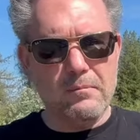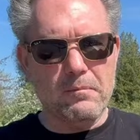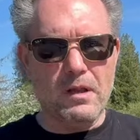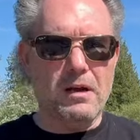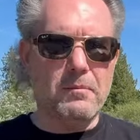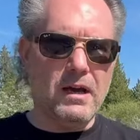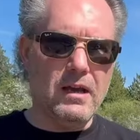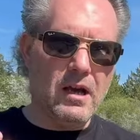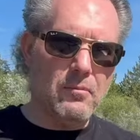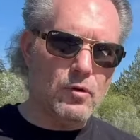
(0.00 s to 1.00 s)
a lot of
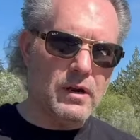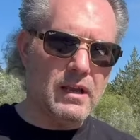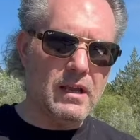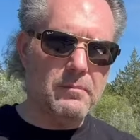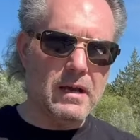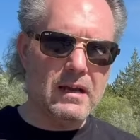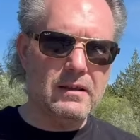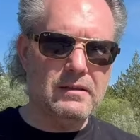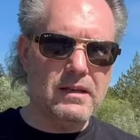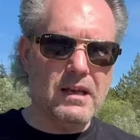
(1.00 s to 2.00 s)
my upbringing back
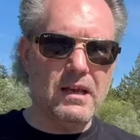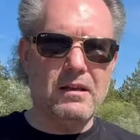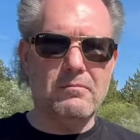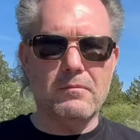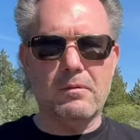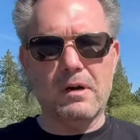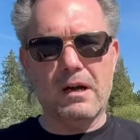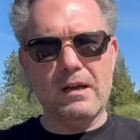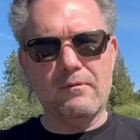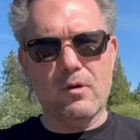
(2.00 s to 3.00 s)
in the day,
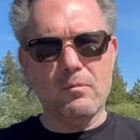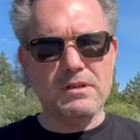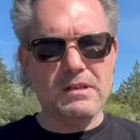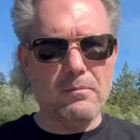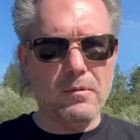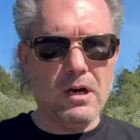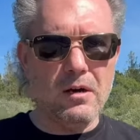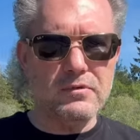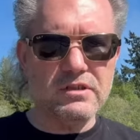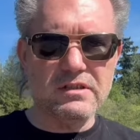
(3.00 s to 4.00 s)
my former
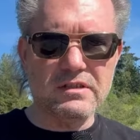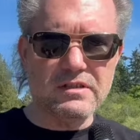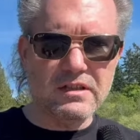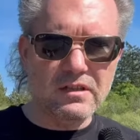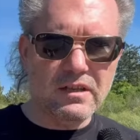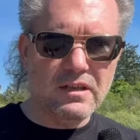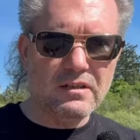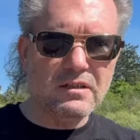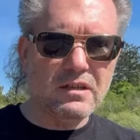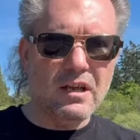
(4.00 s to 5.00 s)
stepmom, she's
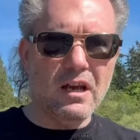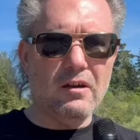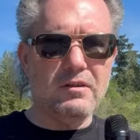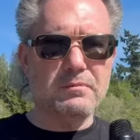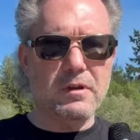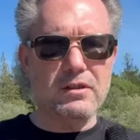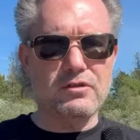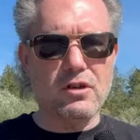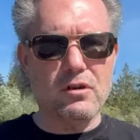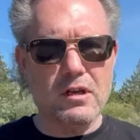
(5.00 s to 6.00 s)
Sicilian. I always make the
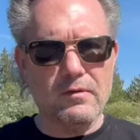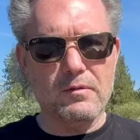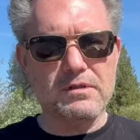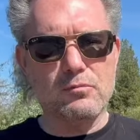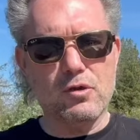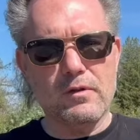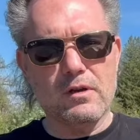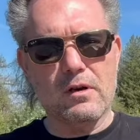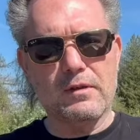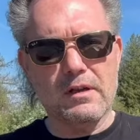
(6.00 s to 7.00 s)
joke if there was a movie
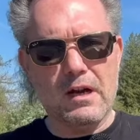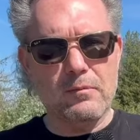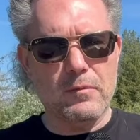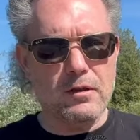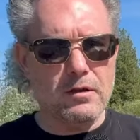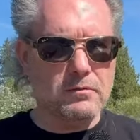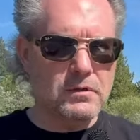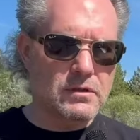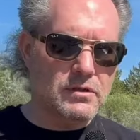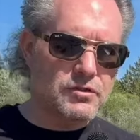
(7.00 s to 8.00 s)
called The Godmother,
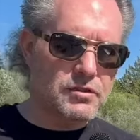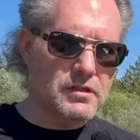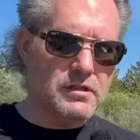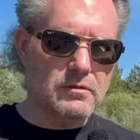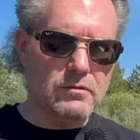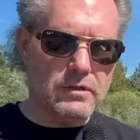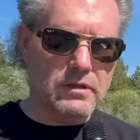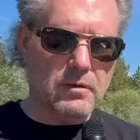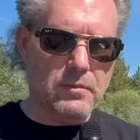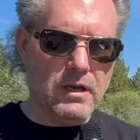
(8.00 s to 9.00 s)
she
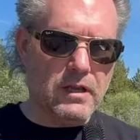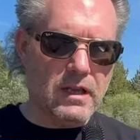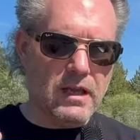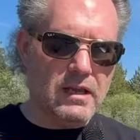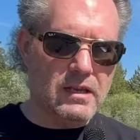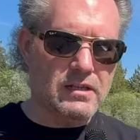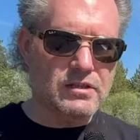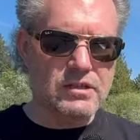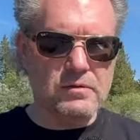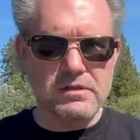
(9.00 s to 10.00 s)
would have been in it because
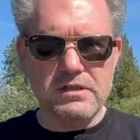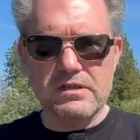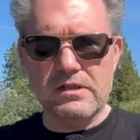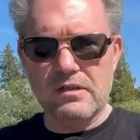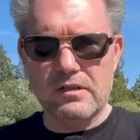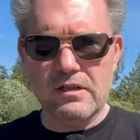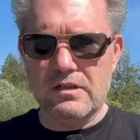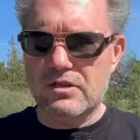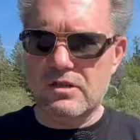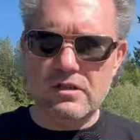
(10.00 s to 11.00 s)
she was Sicilian
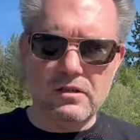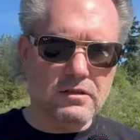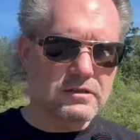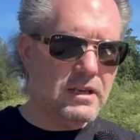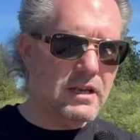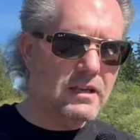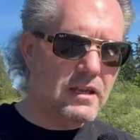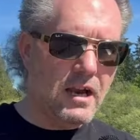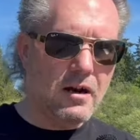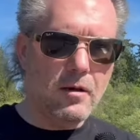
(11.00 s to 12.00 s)
and she'll take
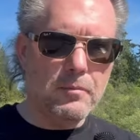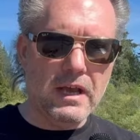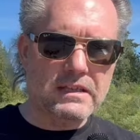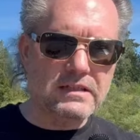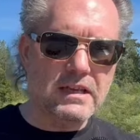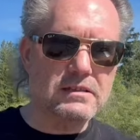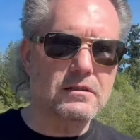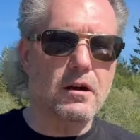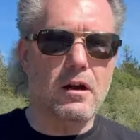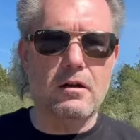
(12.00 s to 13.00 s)
care of business.
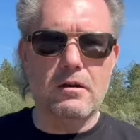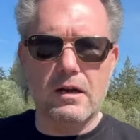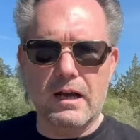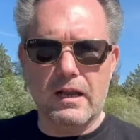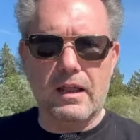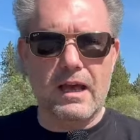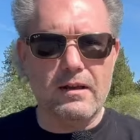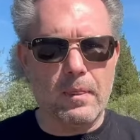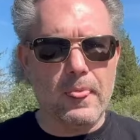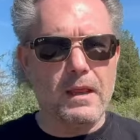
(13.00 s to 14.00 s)
Alrighty then.